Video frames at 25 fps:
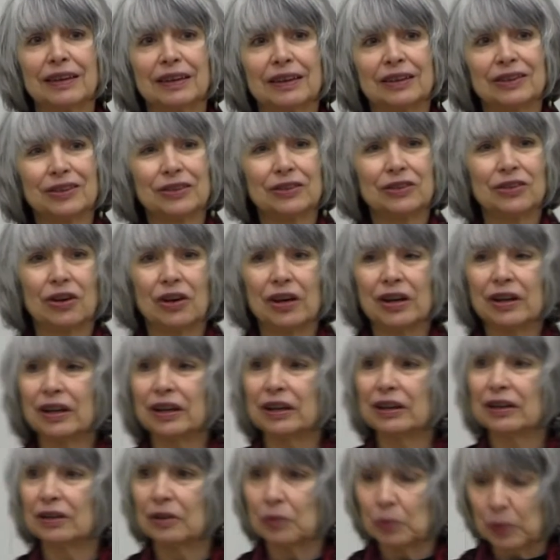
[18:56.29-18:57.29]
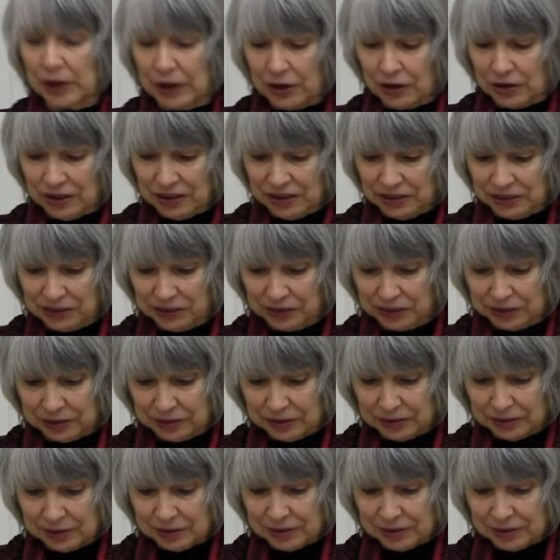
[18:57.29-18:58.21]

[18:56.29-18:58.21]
to dawning awareness